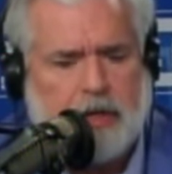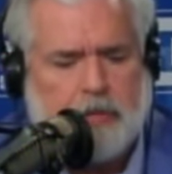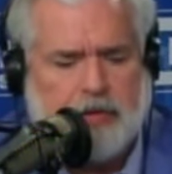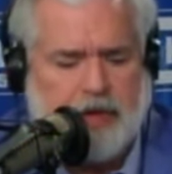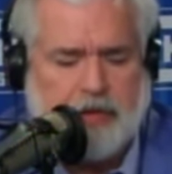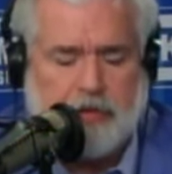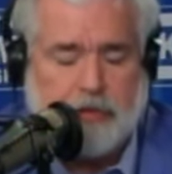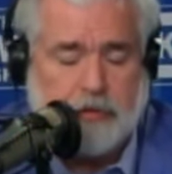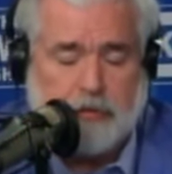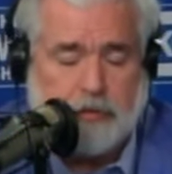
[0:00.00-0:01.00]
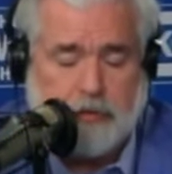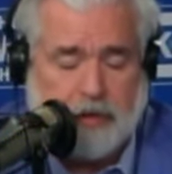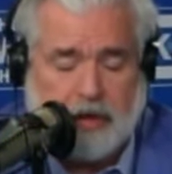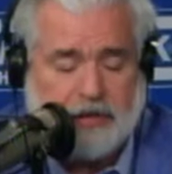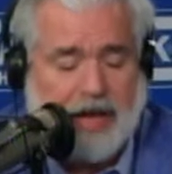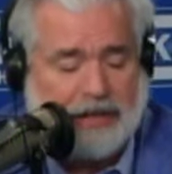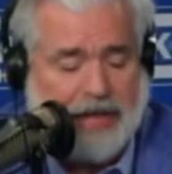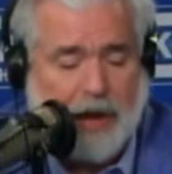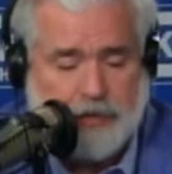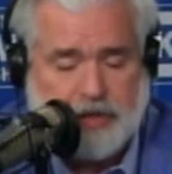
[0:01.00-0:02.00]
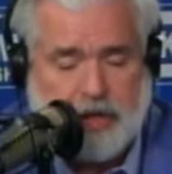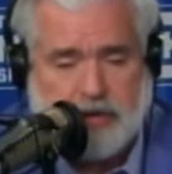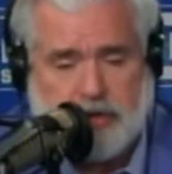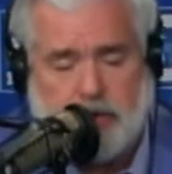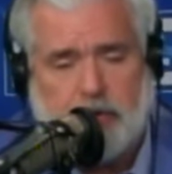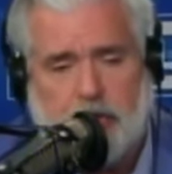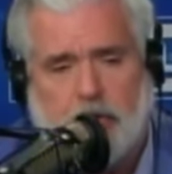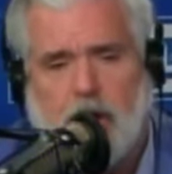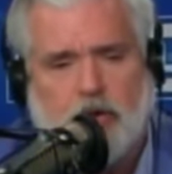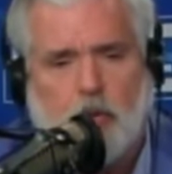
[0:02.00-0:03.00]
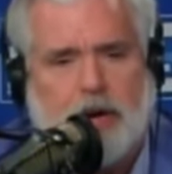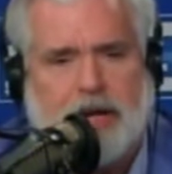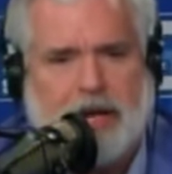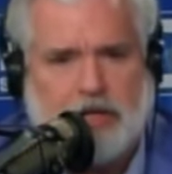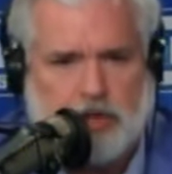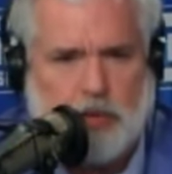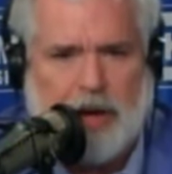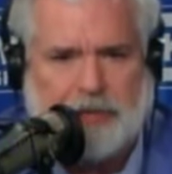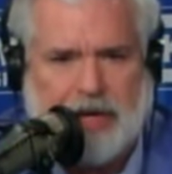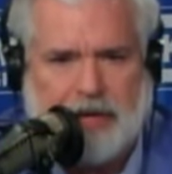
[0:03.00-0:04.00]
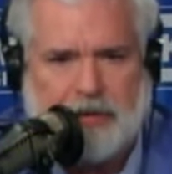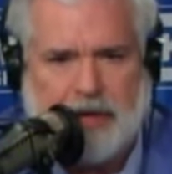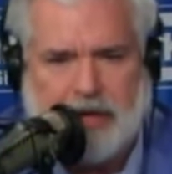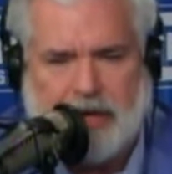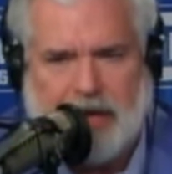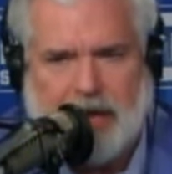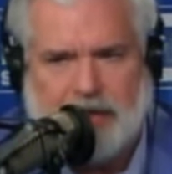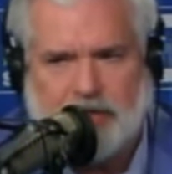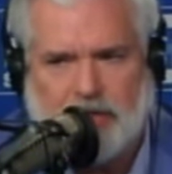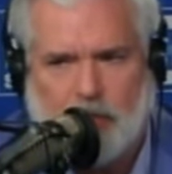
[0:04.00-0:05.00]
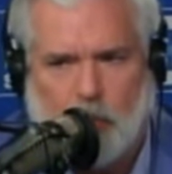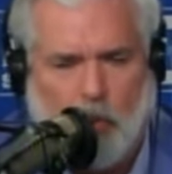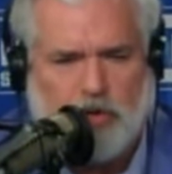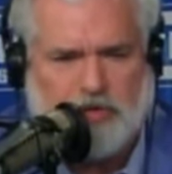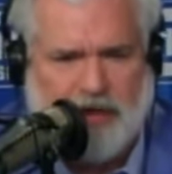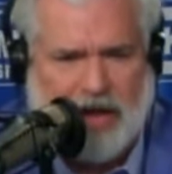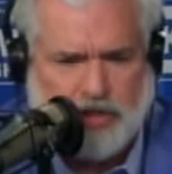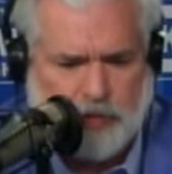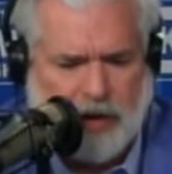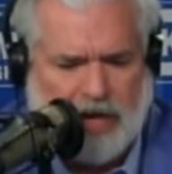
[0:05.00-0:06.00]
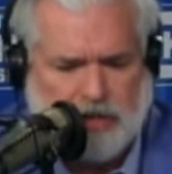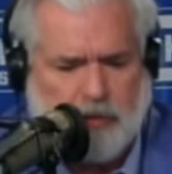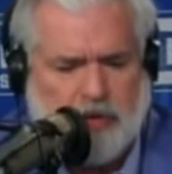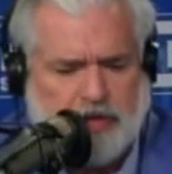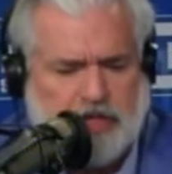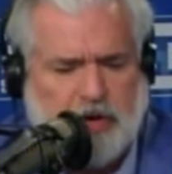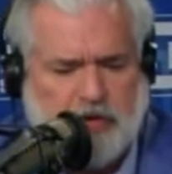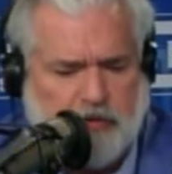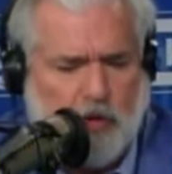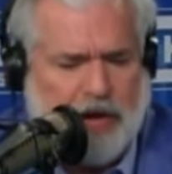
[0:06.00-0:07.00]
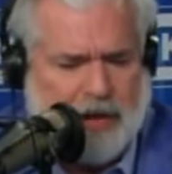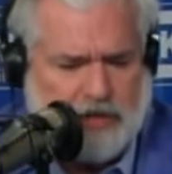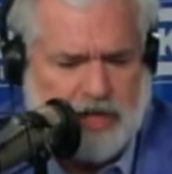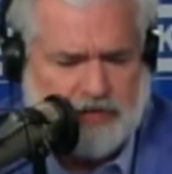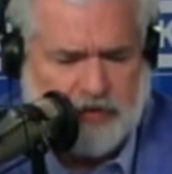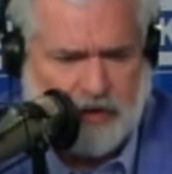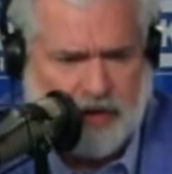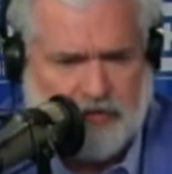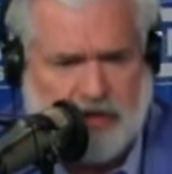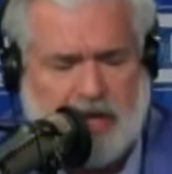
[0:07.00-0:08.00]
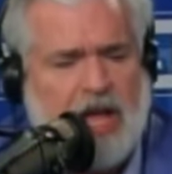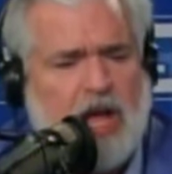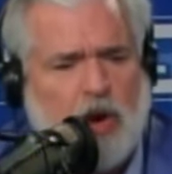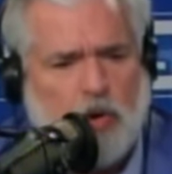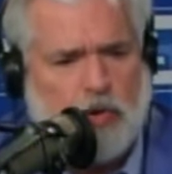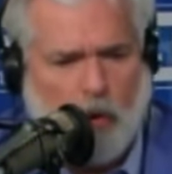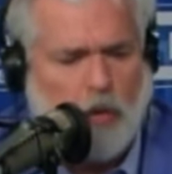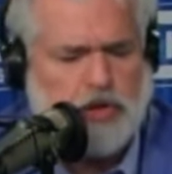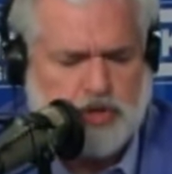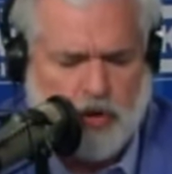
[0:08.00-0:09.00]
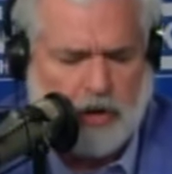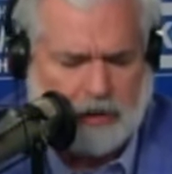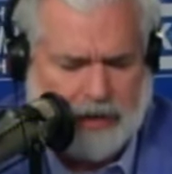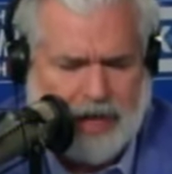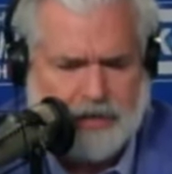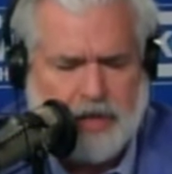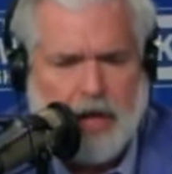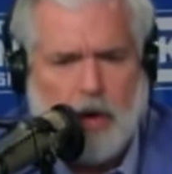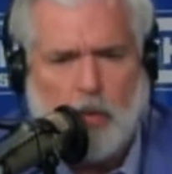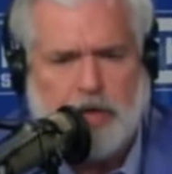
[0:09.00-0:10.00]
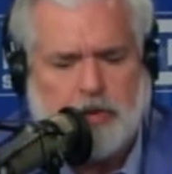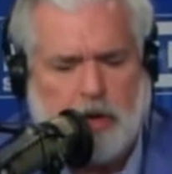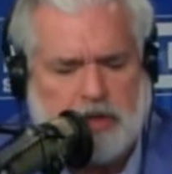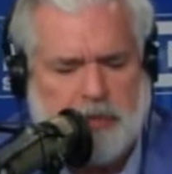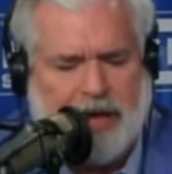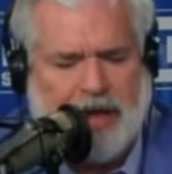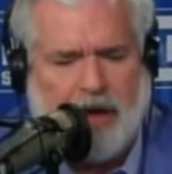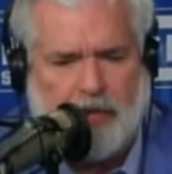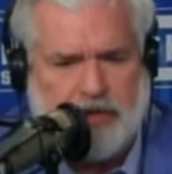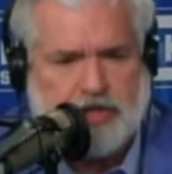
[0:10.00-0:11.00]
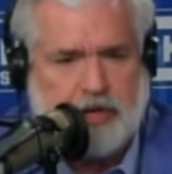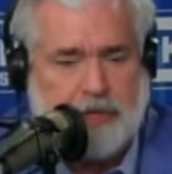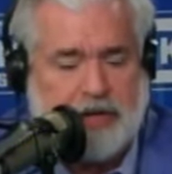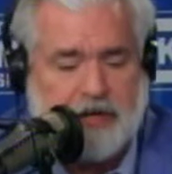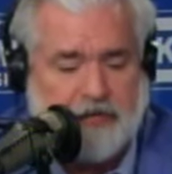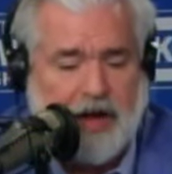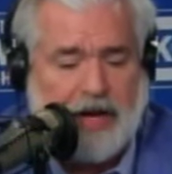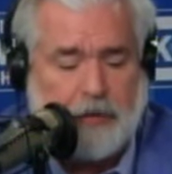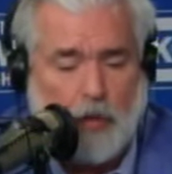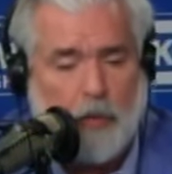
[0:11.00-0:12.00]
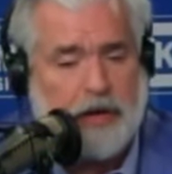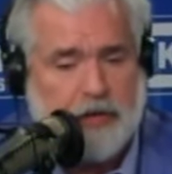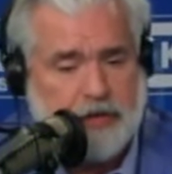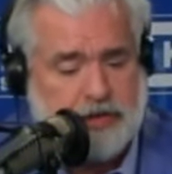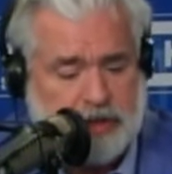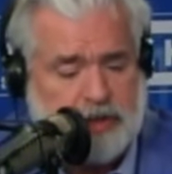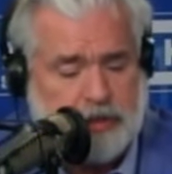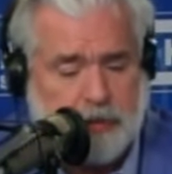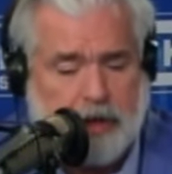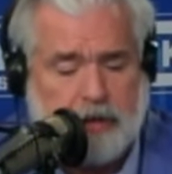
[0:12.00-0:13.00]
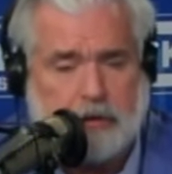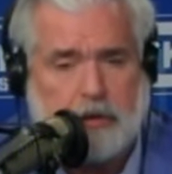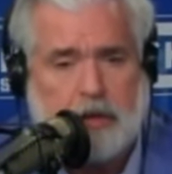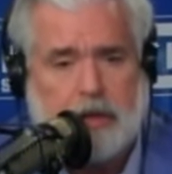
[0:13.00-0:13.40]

But then the exact opposite. Yes, you're you're on your way to getting swept and in, in, in the worst fashion possible, and then staring four games against Philadelphia, who you always struggle against. We talked about how this could be a defining moment in this season, Michael.